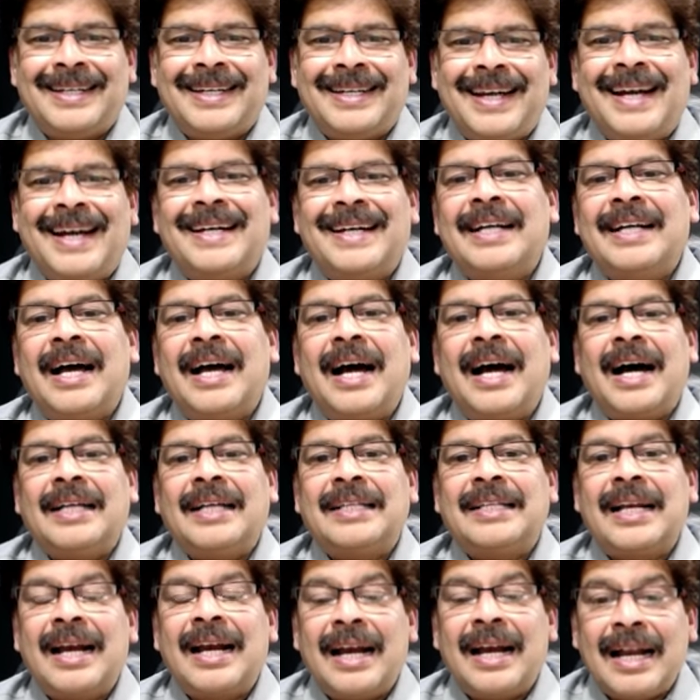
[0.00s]
And
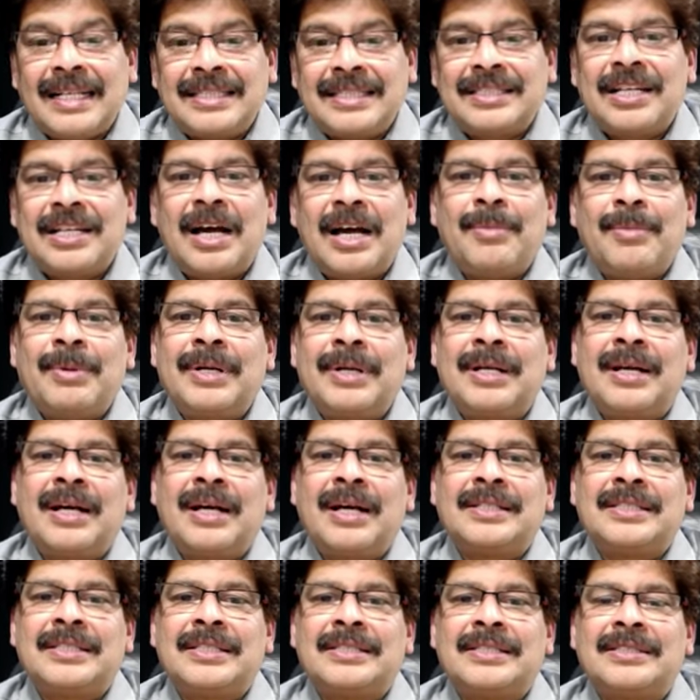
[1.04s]
other less common
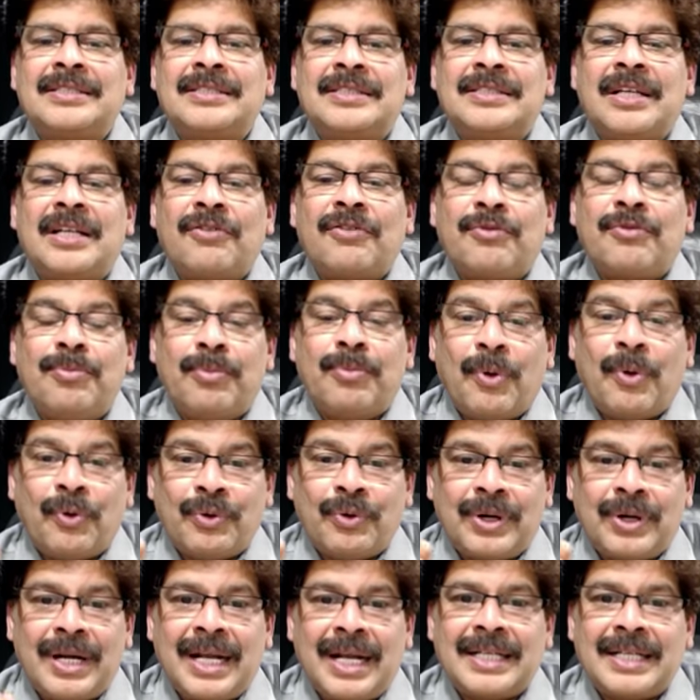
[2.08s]
causes of
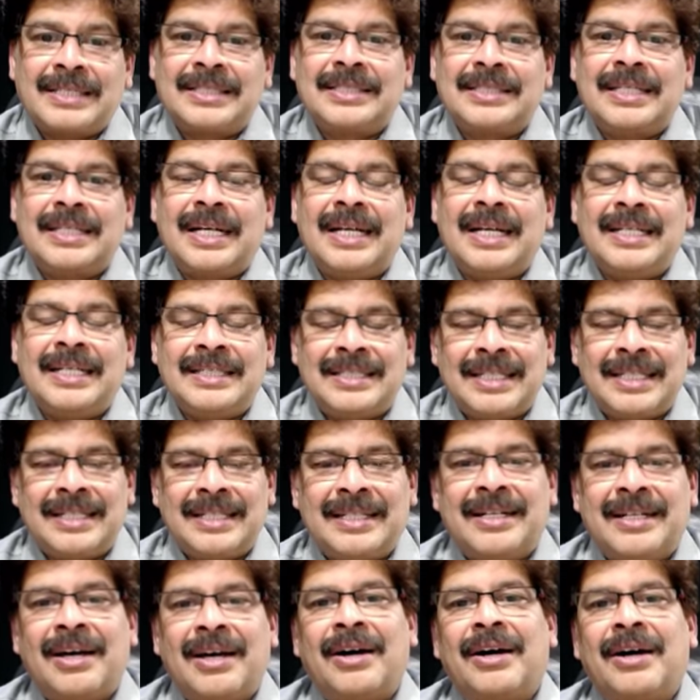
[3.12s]
bowed legs in
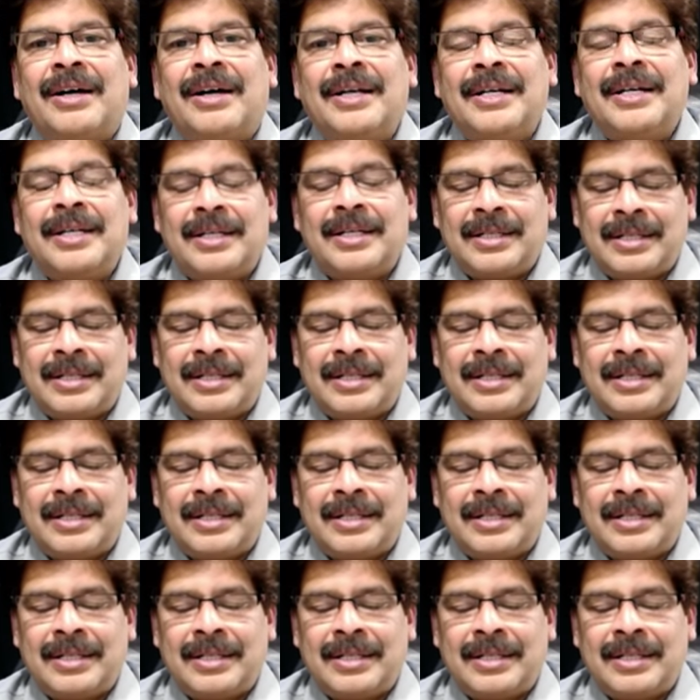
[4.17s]
children are